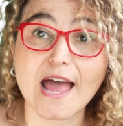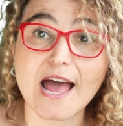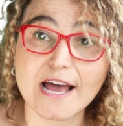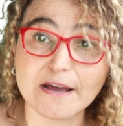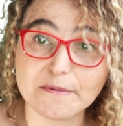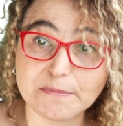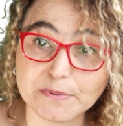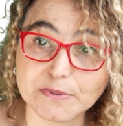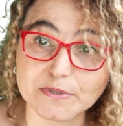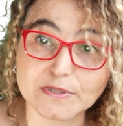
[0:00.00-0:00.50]

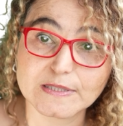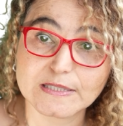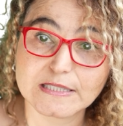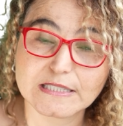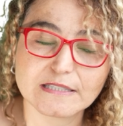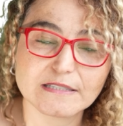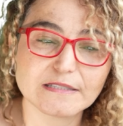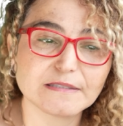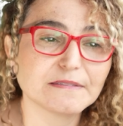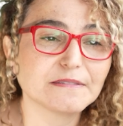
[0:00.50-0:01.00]

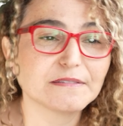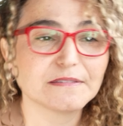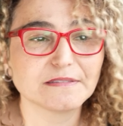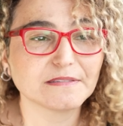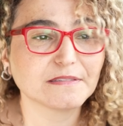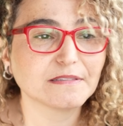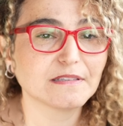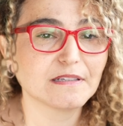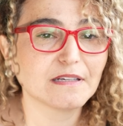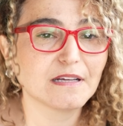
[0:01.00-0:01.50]
apples.
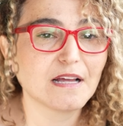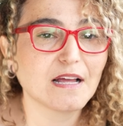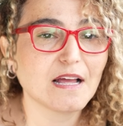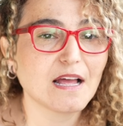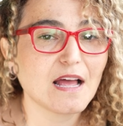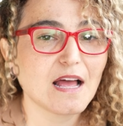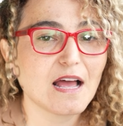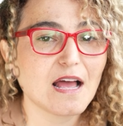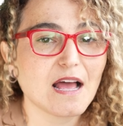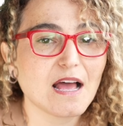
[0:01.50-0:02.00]

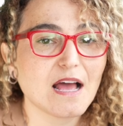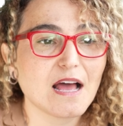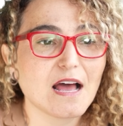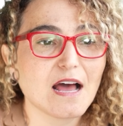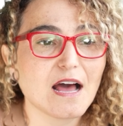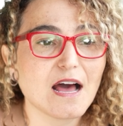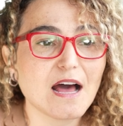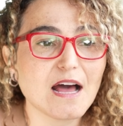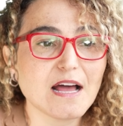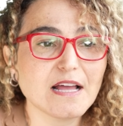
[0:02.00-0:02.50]

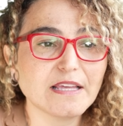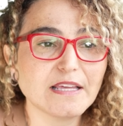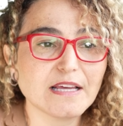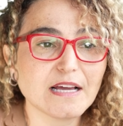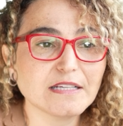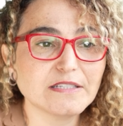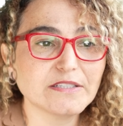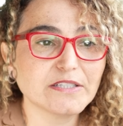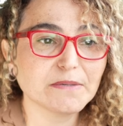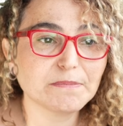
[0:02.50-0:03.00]
I
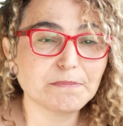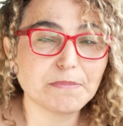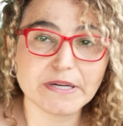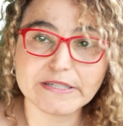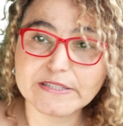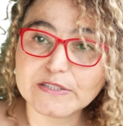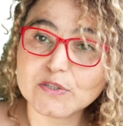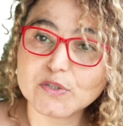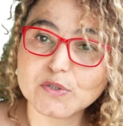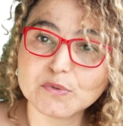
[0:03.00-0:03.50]
catch a
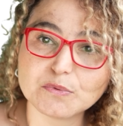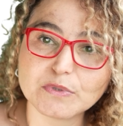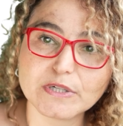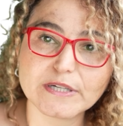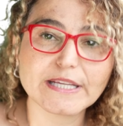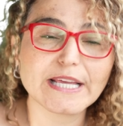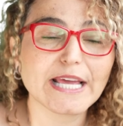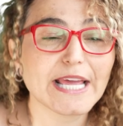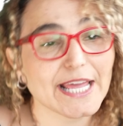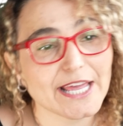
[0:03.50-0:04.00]
bus to
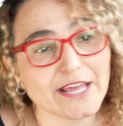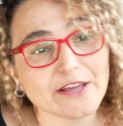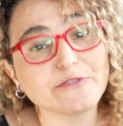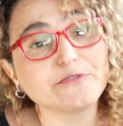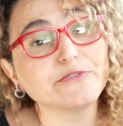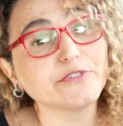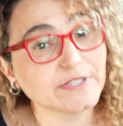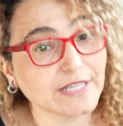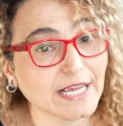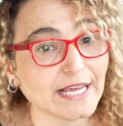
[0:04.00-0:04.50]
work
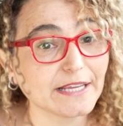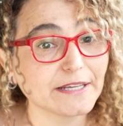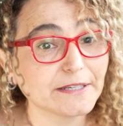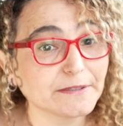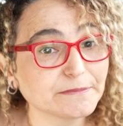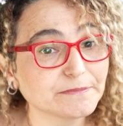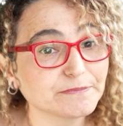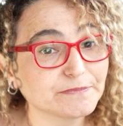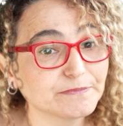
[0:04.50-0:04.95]
every day.